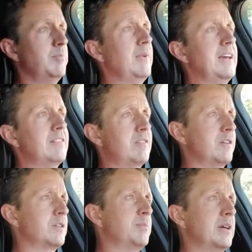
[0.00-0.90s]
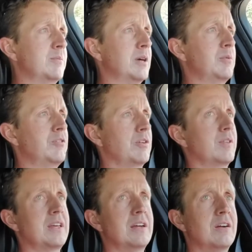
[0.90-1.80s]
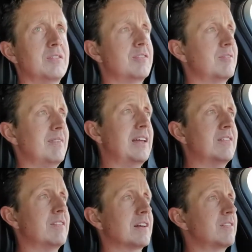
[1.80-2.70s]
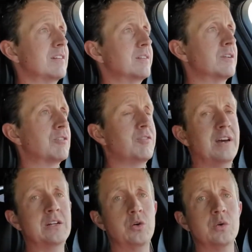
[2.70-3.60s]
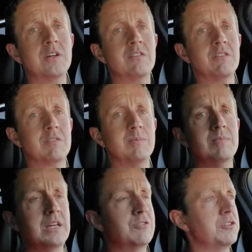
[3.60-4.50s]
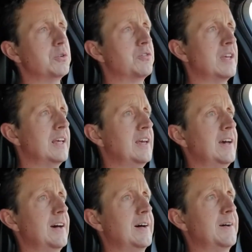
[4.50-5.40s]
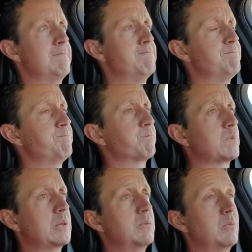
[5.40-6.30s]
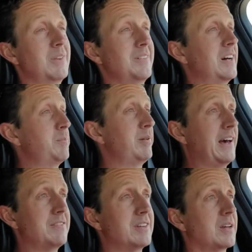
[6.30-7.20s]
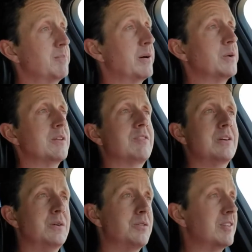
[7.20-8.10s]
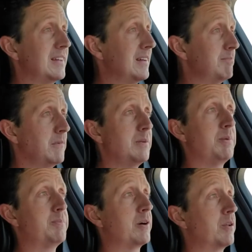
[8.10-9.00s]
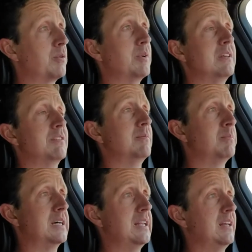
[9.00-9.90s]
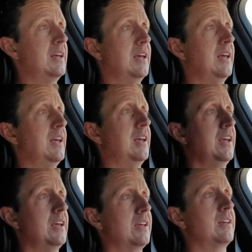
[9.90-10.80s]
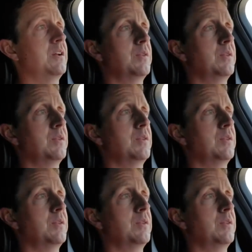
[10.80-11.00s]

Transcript: 8-cylinder BMWs over the years and 6 cylinders have had cooling system issues. With a lot of plastic components used, and that might be part of the reason, but you know,